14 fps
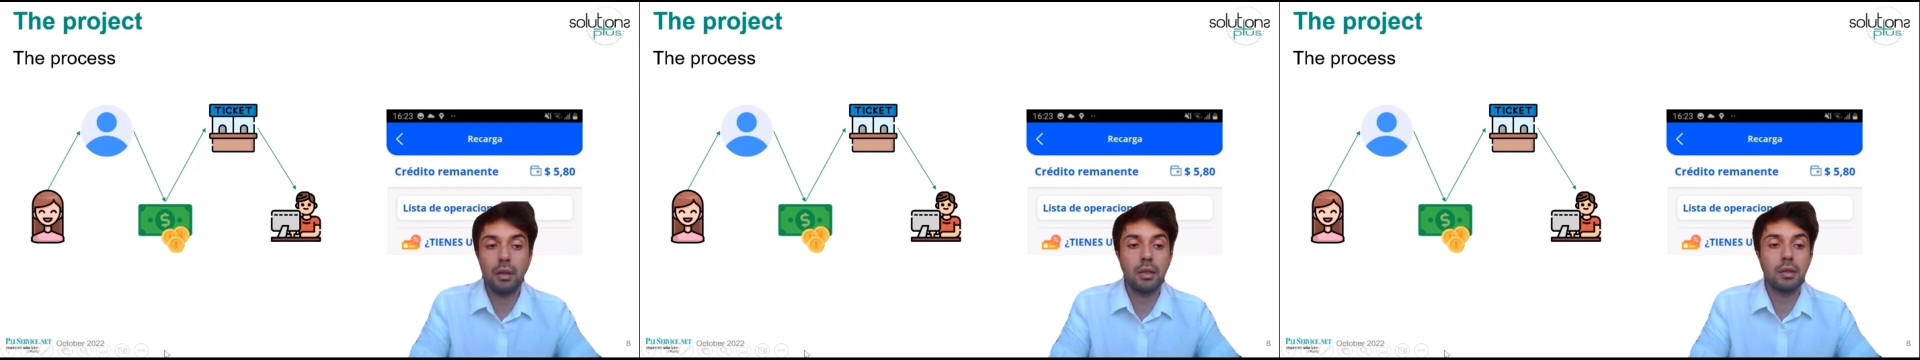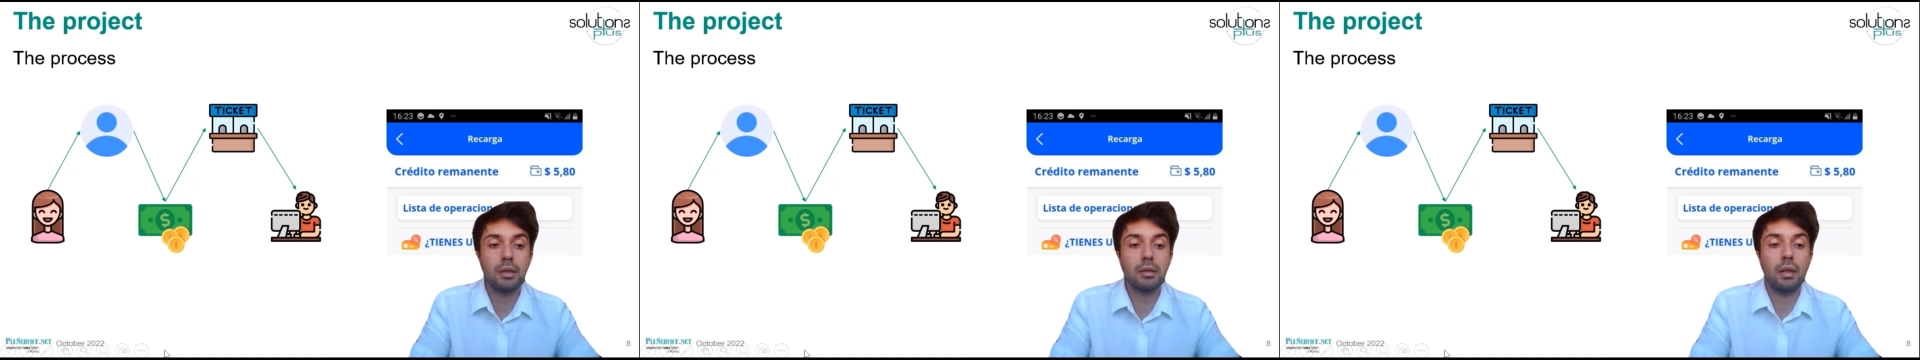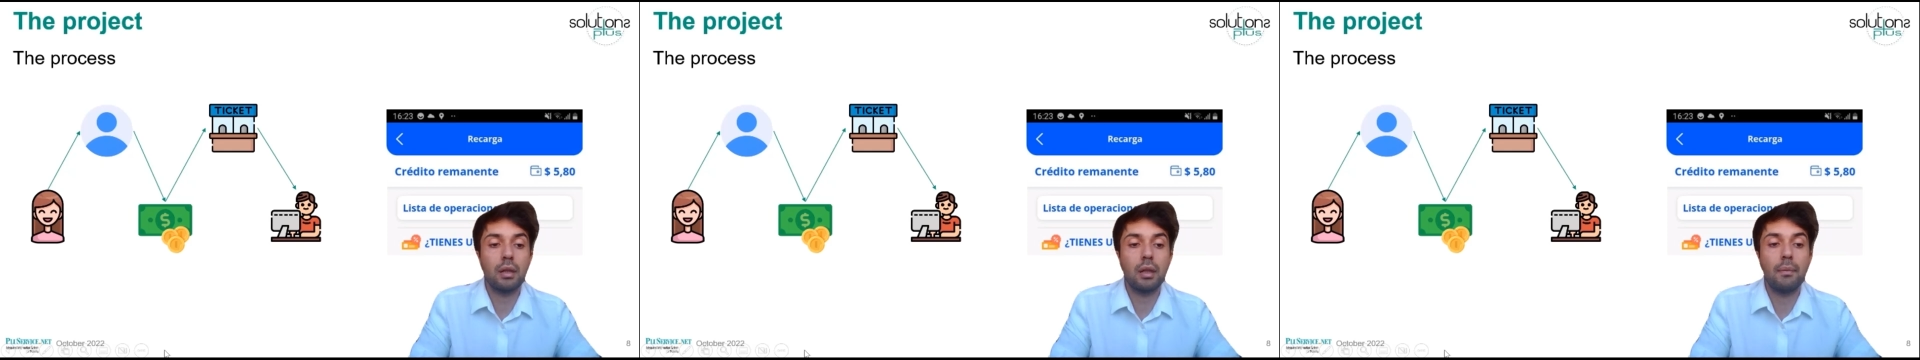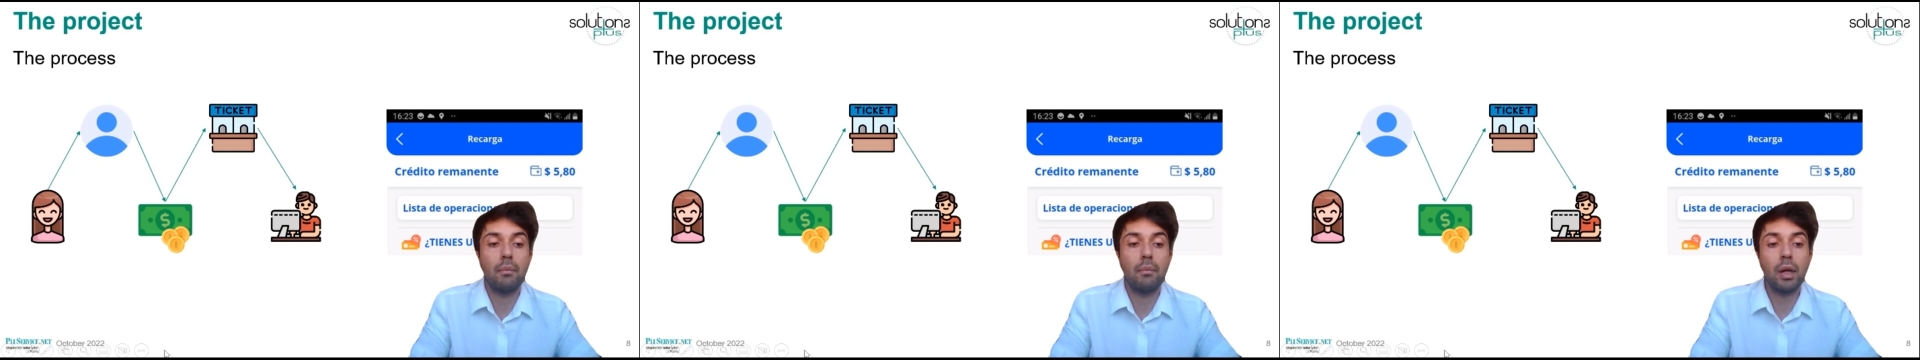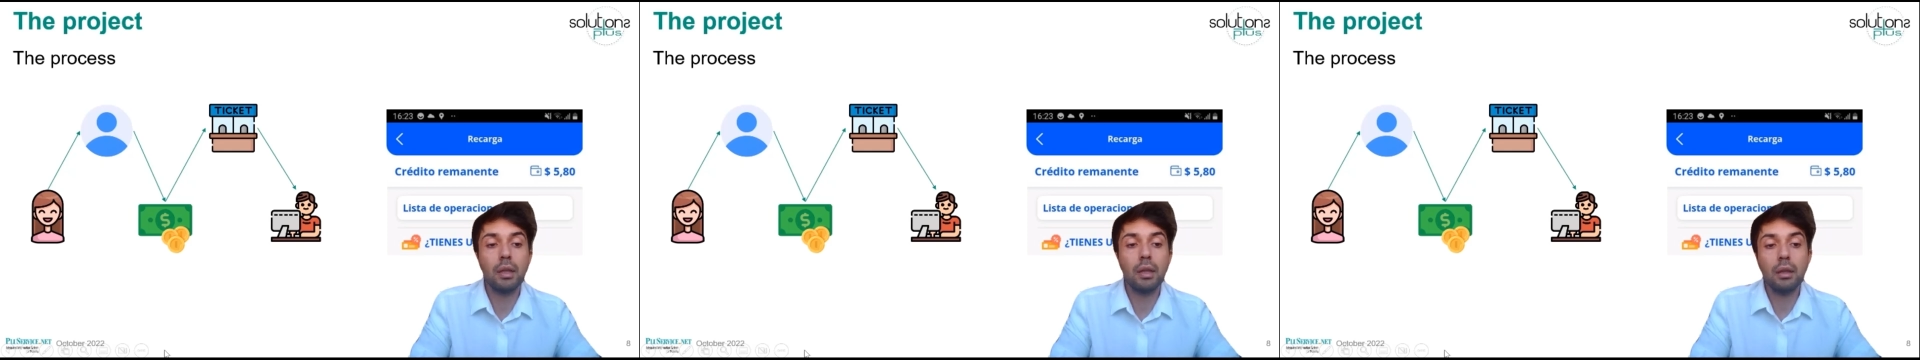money
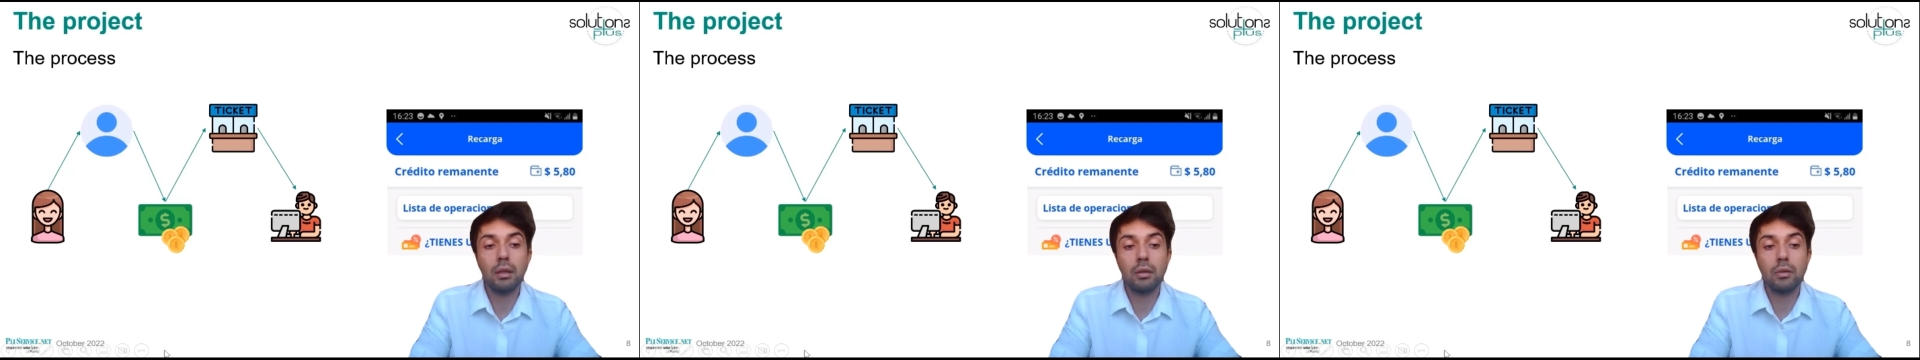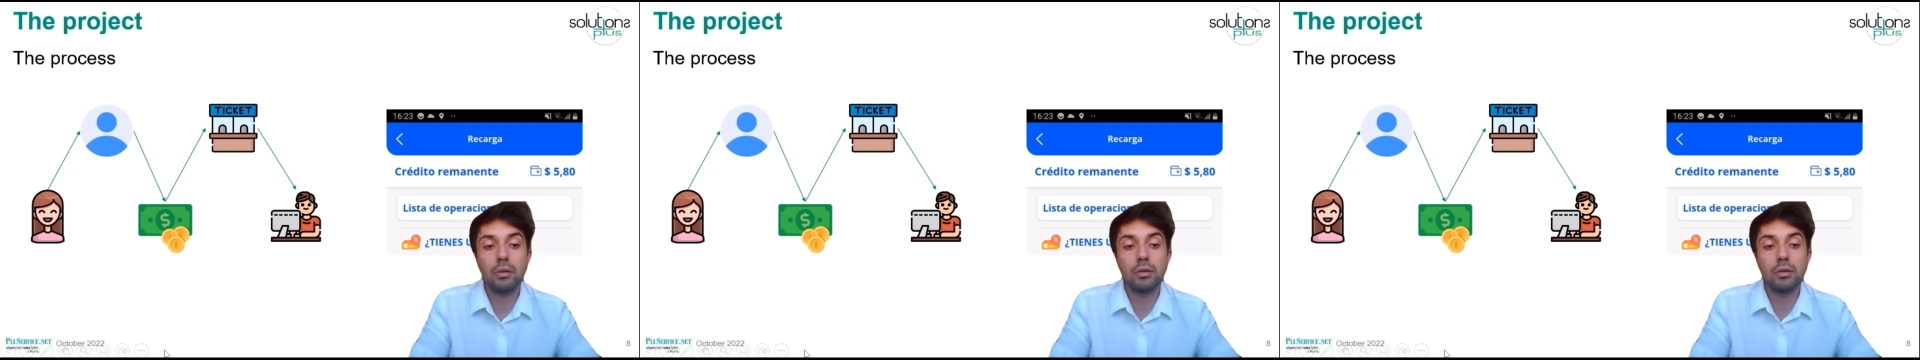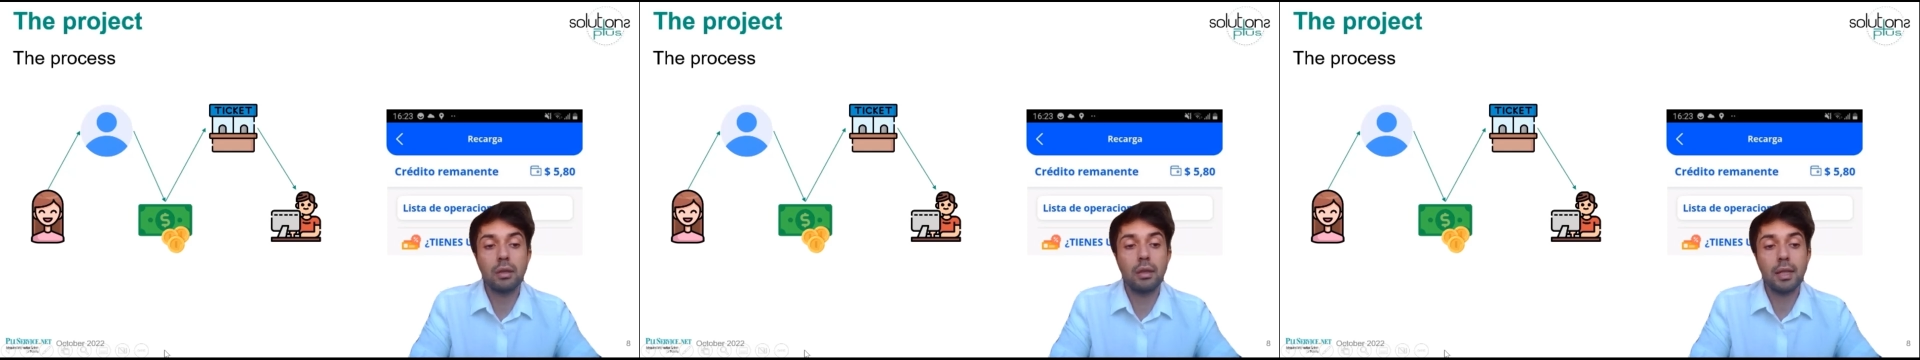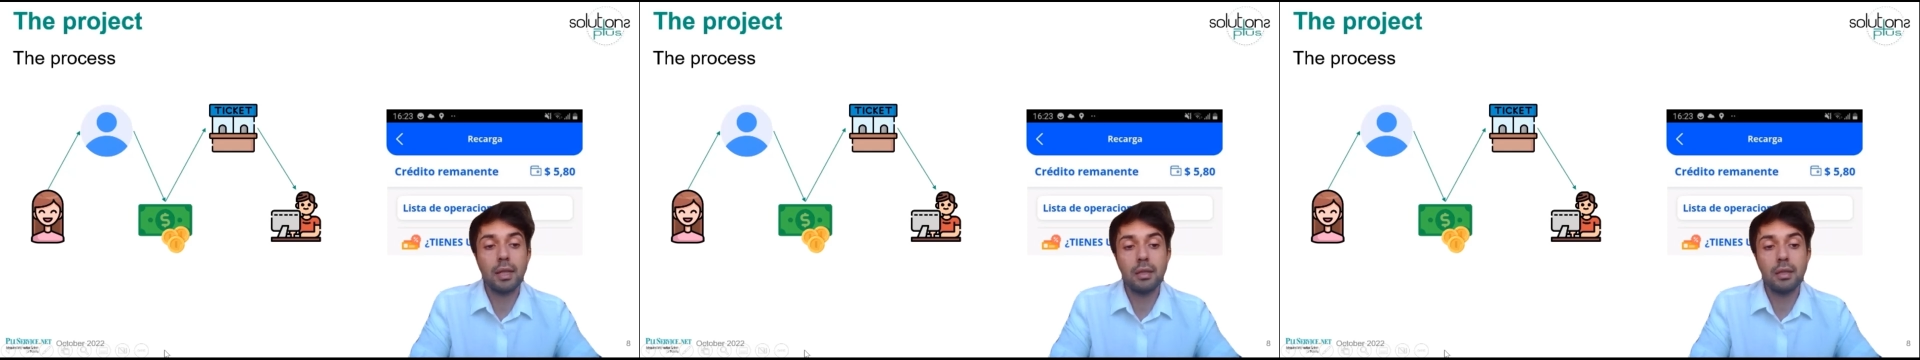using the assistant.